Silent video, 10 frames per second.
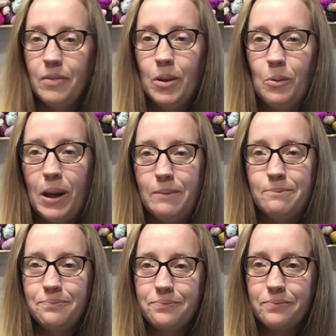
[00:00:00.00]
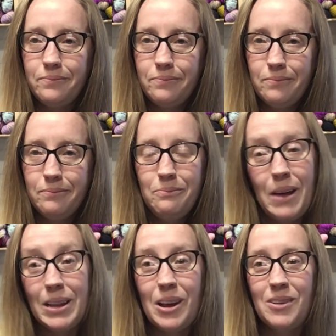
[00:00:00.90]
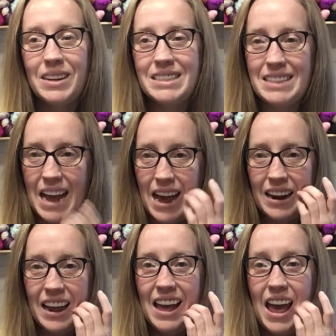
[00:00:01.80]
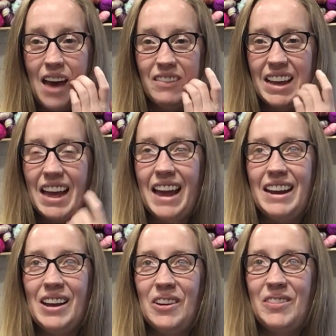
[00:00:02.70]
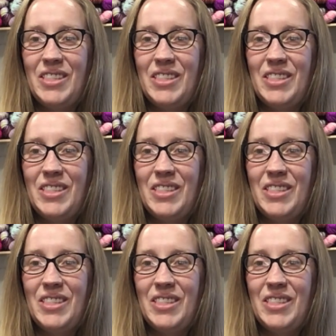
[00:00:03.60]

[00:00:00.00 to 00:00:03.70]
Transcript: Well, Mellow is not having any of